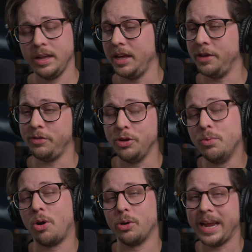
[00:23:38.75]
If you
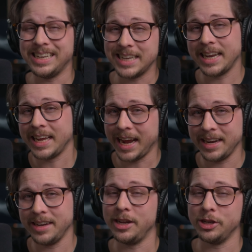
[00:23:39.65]
are a
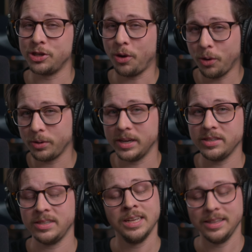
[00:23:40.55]
dedicated
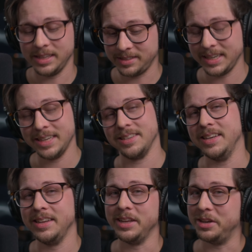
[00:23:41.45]
guitarist, this
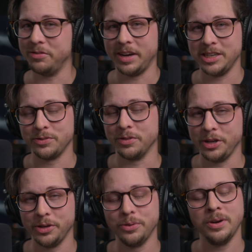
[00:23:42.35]
isn't the device for
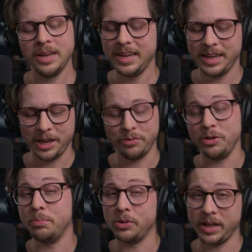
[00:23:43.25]
you. If you
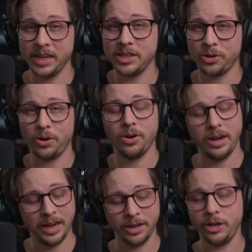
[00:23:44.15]
play guitar
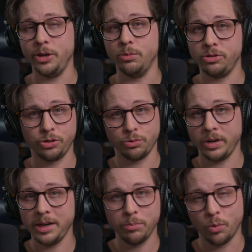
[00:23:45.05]
and you
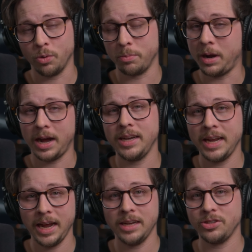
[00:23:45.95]
stream or
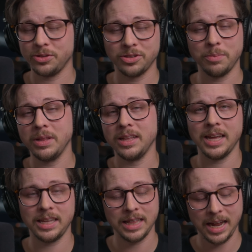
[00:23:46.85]
podcast or something
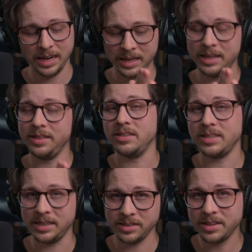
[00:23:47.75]
like that, this
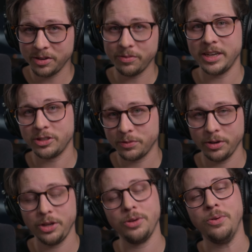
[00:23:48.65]
is the device for
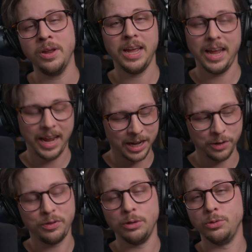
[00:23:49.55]
you. And
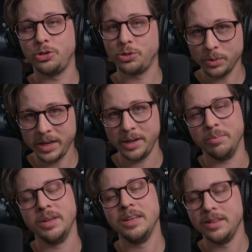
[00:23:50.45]
if you
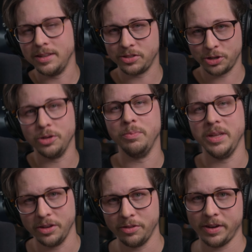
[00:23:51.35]
stream, this could be
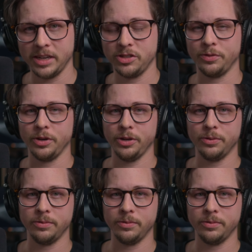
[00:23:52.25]
the device for you.